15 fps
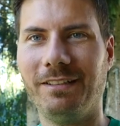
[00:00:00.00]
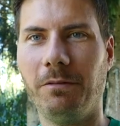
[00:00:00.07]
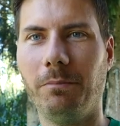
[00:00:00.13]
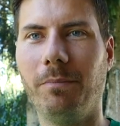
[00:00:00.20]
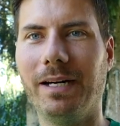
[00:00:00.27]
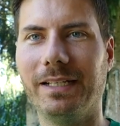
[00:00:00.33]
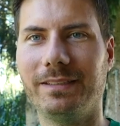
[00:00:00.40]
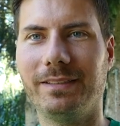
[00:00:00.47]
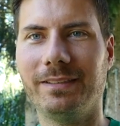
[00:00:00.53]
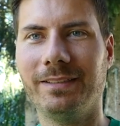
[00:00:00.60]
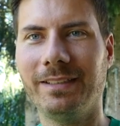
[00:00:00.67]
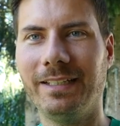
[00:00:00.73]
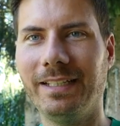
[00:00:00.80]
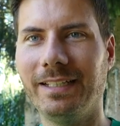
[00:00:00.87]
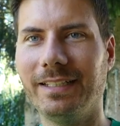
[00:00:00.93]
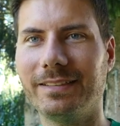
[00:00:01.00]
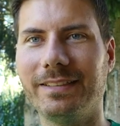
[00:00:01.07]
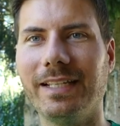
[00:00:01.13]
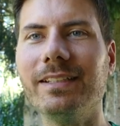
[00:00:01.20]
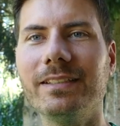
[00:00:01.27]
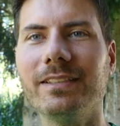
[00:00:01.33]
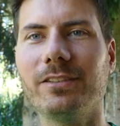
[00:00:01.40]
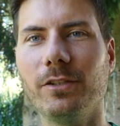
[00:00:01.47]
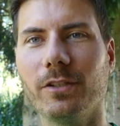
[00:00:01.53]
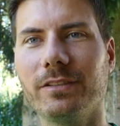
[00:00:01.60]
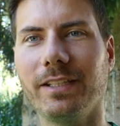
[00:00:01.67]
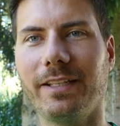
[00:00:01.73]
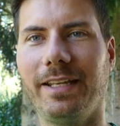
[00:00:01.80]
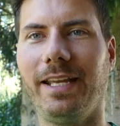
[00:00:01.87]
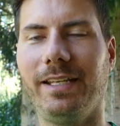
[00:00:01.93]
But that is not
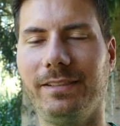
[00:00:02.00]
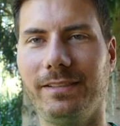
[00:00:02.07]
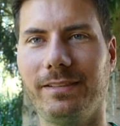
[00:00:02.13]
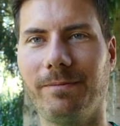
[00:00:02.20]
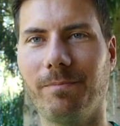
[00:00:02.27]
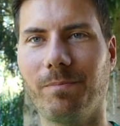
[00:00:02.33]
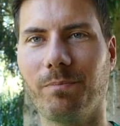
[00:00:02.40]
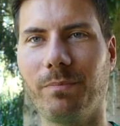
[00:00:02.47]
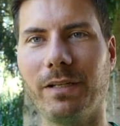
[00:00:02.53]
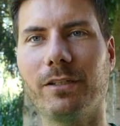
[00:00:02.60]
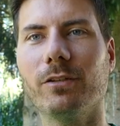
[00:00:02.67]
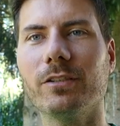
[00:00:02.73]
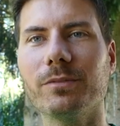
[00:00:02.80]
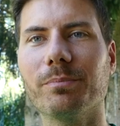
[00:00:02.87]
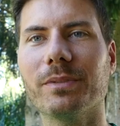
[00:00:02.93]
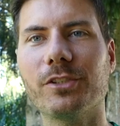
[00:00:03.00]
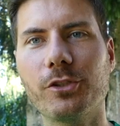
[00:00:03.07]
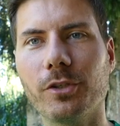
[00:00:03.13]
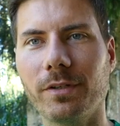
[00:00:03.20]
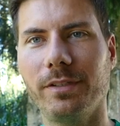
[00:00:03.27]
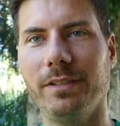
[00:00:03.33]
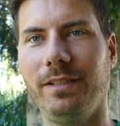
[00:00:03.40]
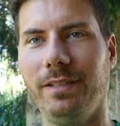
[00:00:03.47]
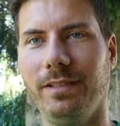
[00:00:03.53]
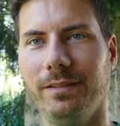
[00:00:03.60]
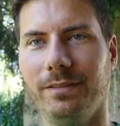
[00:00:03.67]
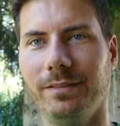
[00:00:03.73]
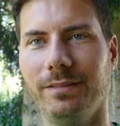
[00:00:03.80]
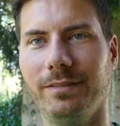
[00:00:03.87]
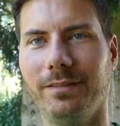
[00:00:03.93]
the case, because majority
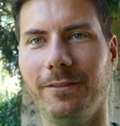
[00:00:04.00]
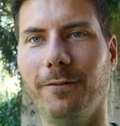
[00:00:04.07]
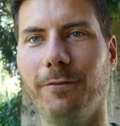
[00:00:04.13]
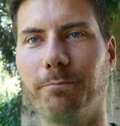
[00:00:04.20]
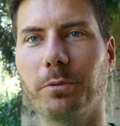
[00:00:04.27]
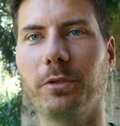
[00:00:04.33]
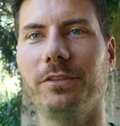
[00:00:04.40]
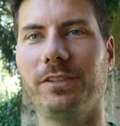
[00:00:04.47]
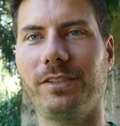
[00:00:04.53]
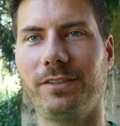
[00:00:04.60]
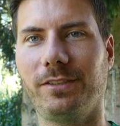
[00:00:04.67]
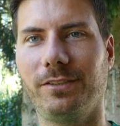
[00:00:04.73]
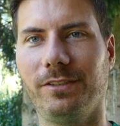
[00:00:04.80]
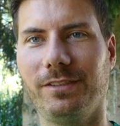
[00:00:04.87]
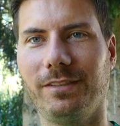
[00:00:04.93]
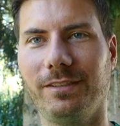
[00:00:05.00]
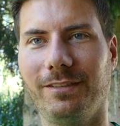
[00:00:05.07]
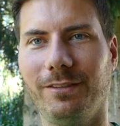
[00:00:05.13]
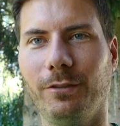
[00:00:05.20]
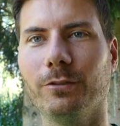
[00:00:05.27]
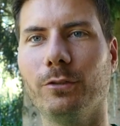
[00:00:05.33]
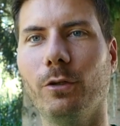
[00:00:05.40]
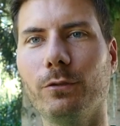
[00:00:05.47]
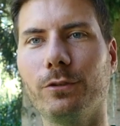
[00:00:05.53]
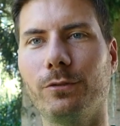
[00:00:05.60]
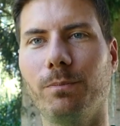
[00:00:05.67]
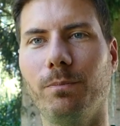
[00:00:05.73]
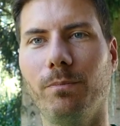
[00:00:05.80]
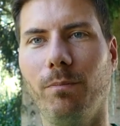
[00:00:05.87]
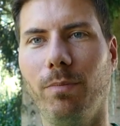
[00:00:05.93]
of protesters on those
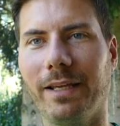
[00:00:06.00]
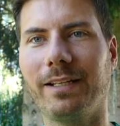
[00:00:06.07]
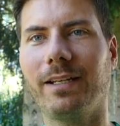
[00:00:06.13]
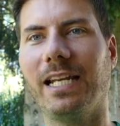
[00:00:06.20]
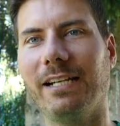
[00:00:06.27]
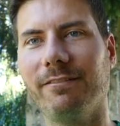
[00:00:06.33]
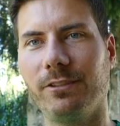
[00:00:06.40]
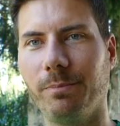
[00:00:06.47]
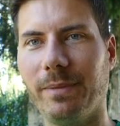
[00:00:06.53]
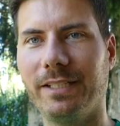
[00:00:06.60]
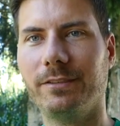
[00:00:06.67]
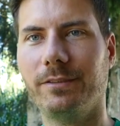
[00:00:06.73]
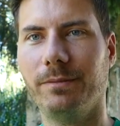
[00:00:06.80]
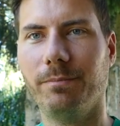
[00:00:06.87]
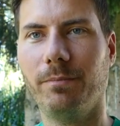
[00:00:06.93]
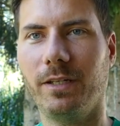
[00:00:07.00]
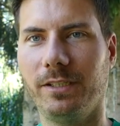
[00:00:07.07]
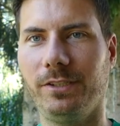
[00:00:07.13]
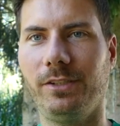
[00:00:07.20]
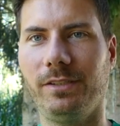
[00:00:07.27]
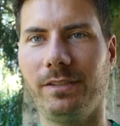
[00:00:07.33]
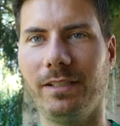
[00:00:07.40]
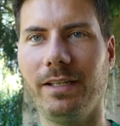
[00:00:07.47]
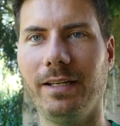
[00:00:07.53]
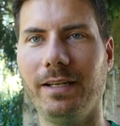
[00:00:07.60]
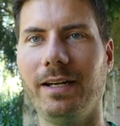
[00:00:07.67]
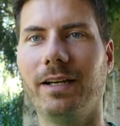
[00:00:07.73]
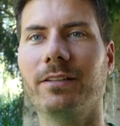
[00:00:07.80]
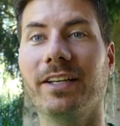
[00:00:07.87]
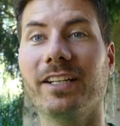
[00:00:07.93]
Black Lives Matter marches
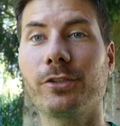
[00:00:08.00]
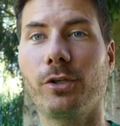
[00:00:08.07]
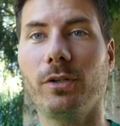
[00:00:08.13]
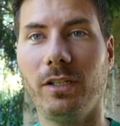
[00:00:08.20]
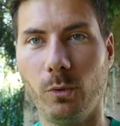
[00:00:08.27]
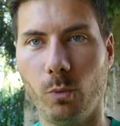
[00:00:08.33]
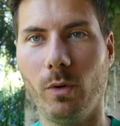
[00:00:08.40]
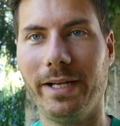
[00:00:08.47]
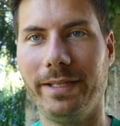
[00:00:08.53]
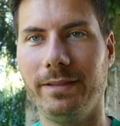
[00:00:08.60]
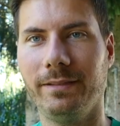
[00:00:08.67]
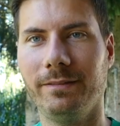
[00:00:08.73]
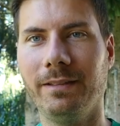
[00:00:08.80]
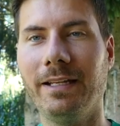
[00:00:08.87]
are actually white.